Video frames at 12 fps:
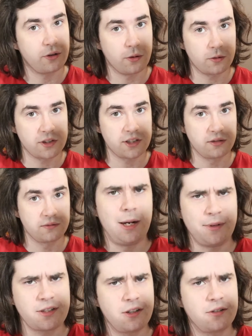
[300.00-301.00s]
chords.
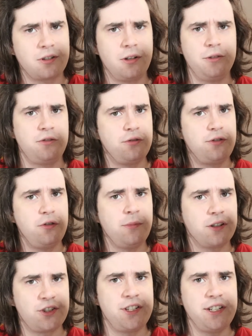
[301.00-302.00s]
I'm not gonna go into too
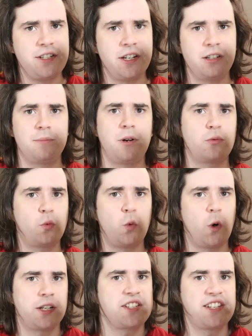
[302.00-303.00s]
much detail about
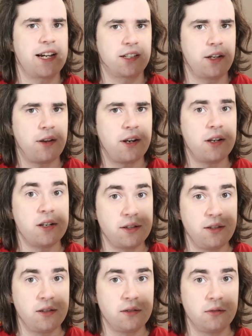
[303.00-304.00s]
what exactly that
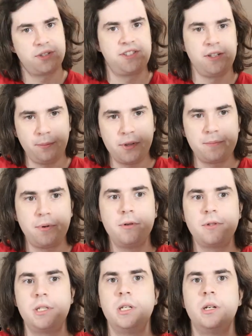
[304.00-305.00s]
is, but simply
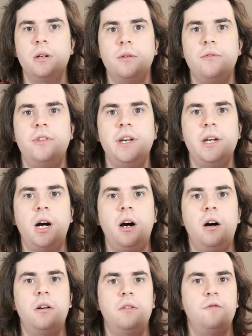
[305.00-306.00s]
put, they
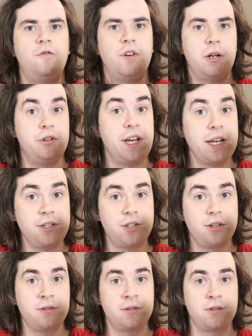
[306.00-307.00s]
are
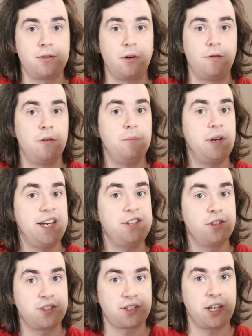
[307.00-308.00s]
variations of the
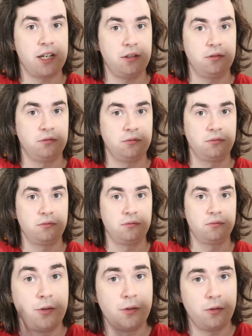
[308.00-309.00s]
major scale.
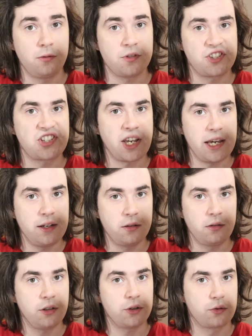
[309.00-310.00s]
You know, a
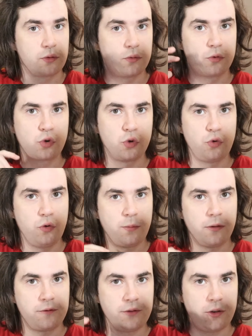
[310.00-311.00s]
scale, a
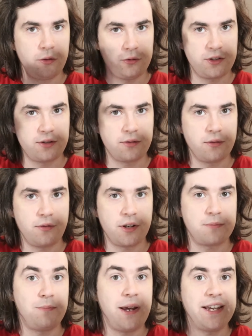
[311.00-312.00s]
group of notes
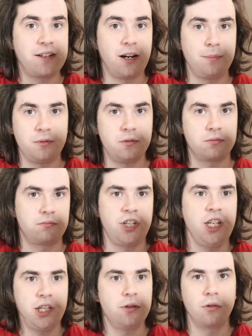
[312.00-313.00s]
that make up a
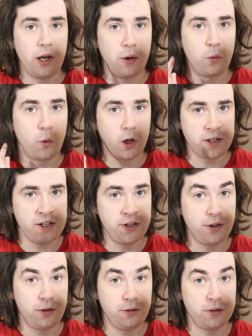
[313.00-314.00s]
key where one
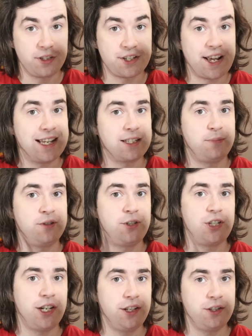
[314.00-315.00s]
note has been
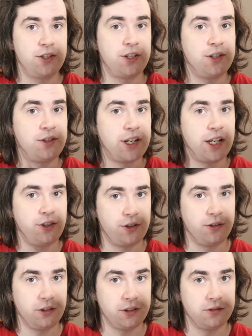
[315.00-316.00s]
changed
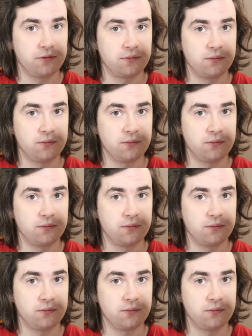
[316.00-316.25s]
intentionally.